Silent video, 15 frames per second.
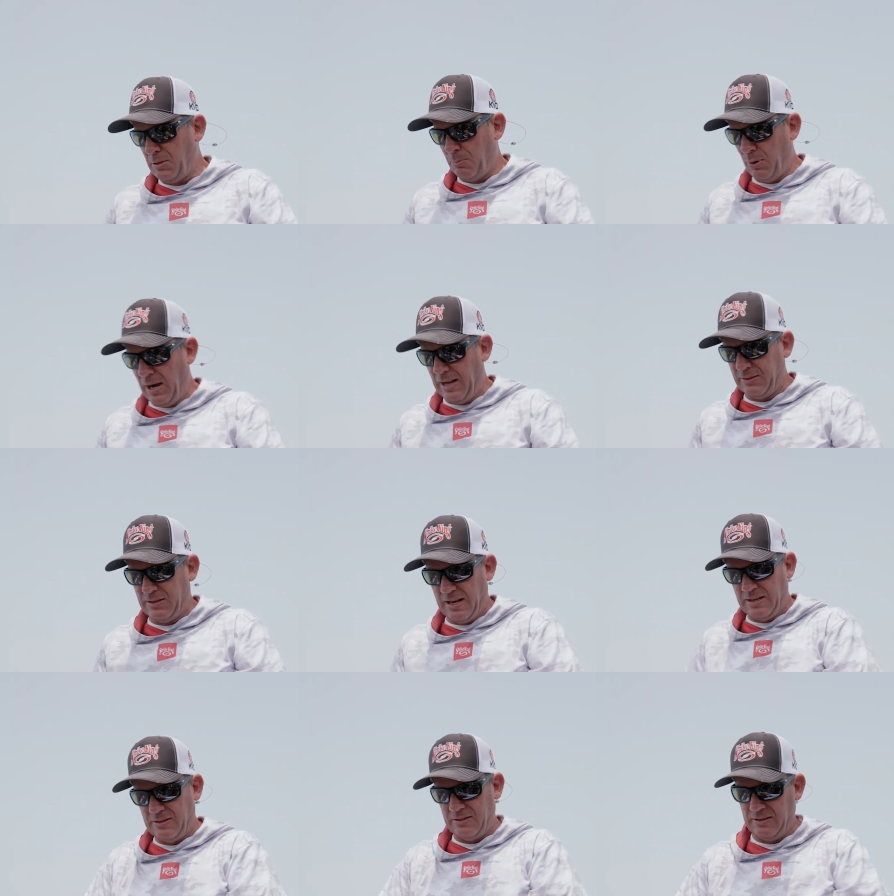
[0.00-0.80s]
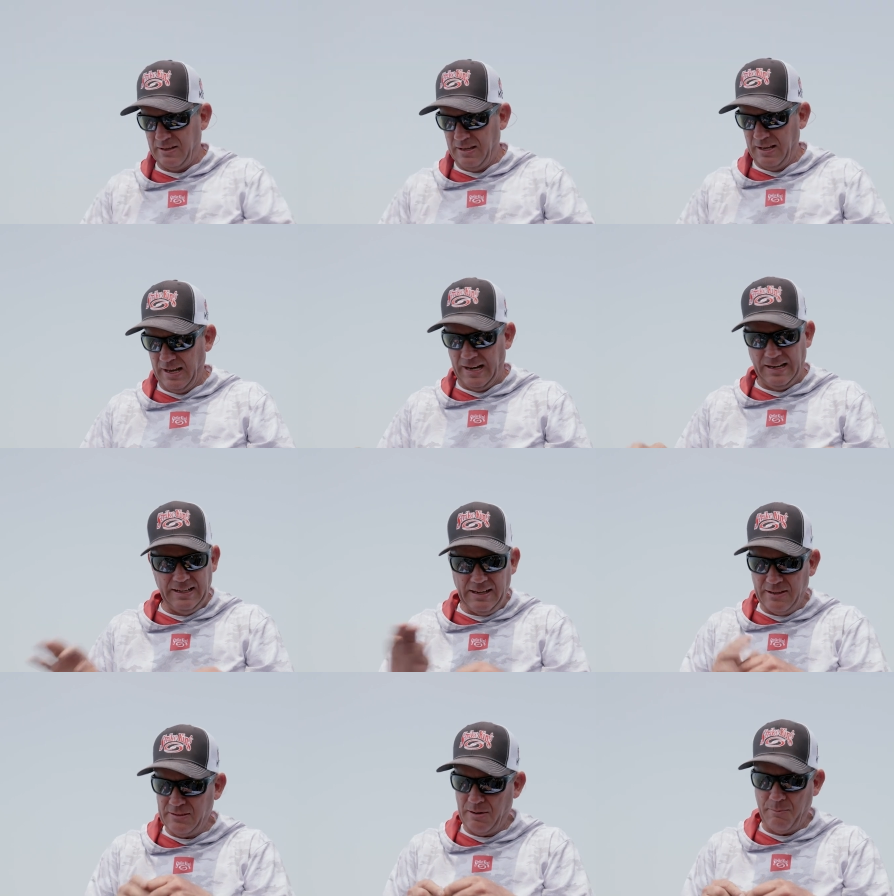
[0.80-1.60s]
the process, and
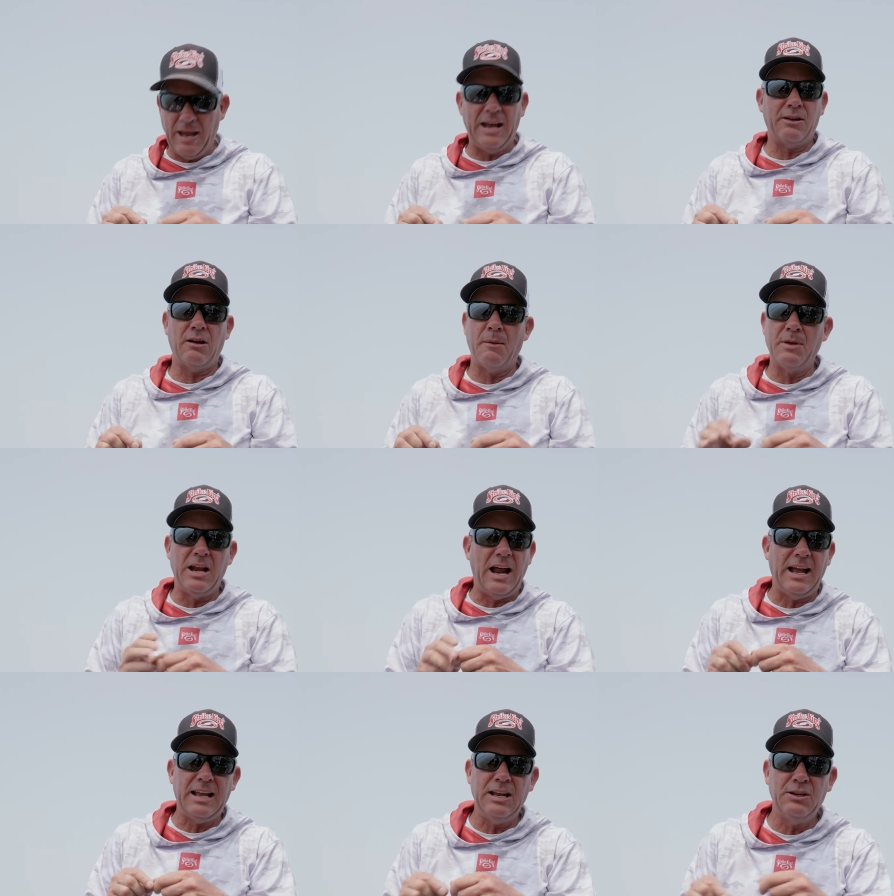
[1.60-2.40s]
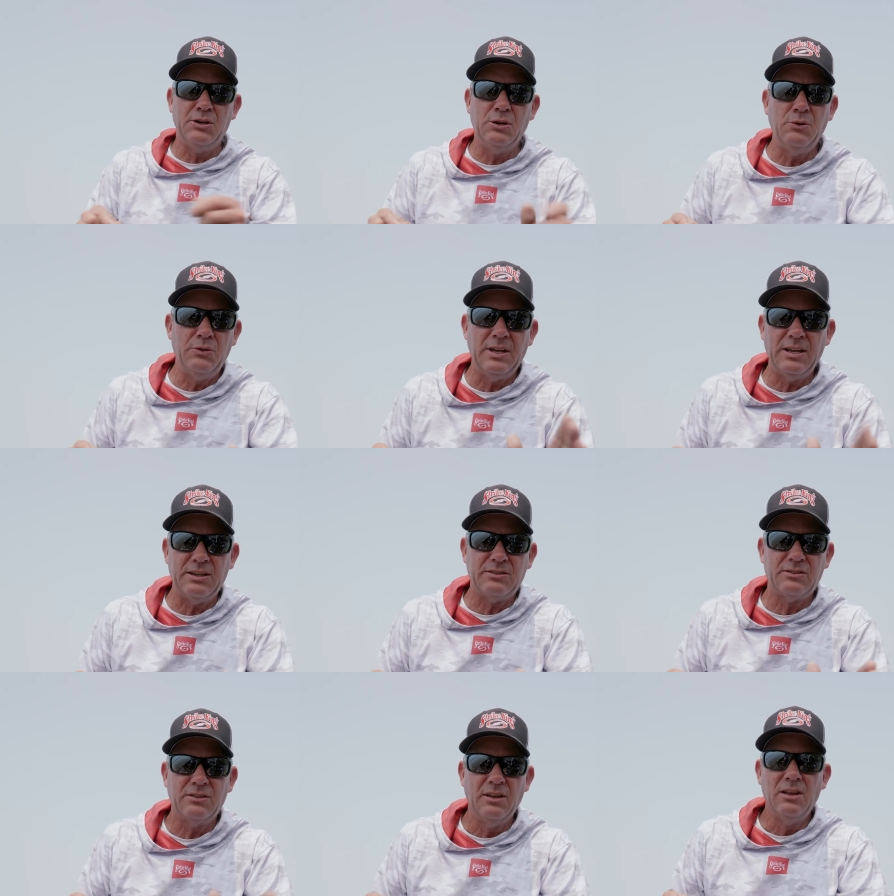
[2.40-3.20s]
it doesn't matter. I mean, I can do
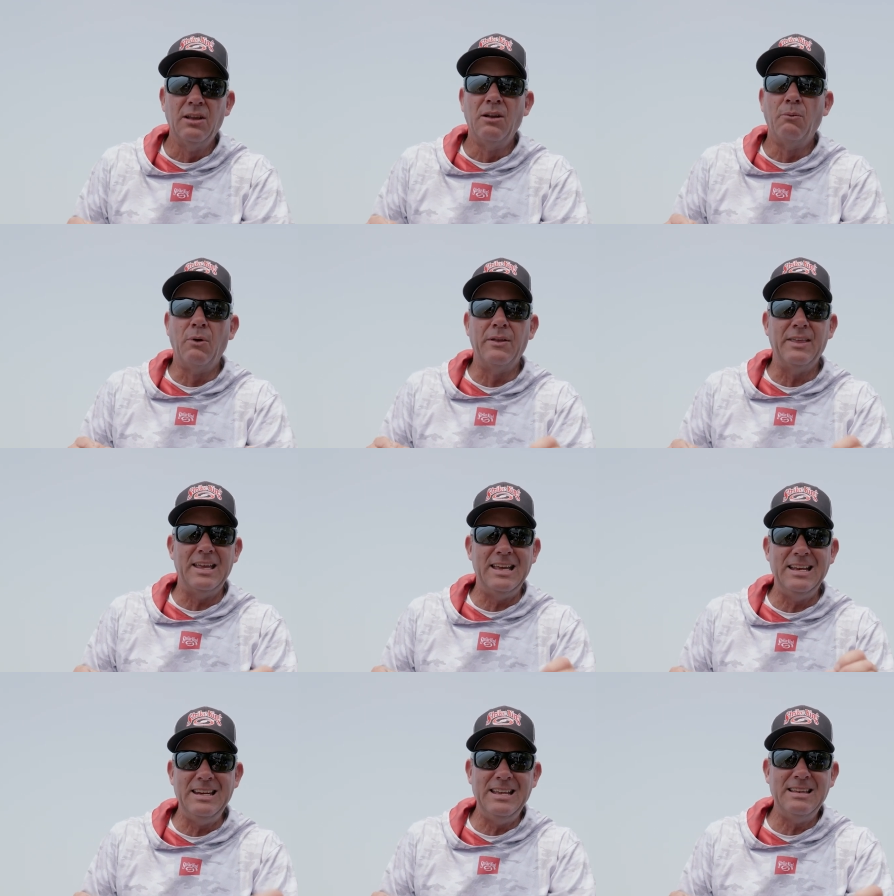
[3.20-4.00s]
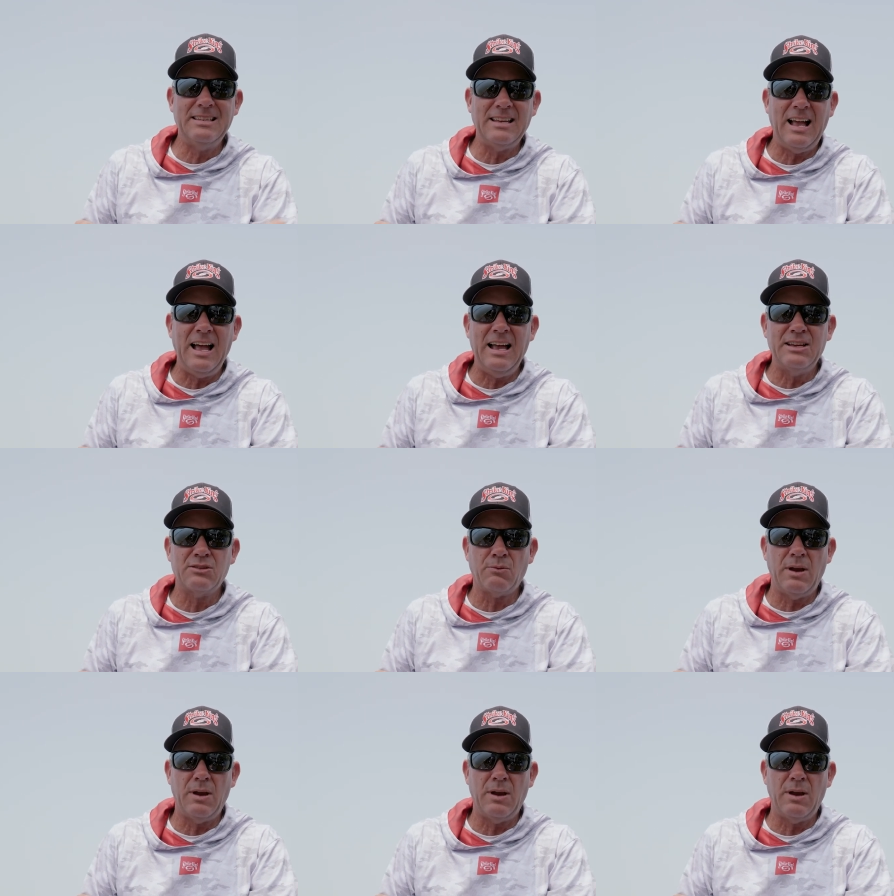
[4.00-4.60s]
this with any size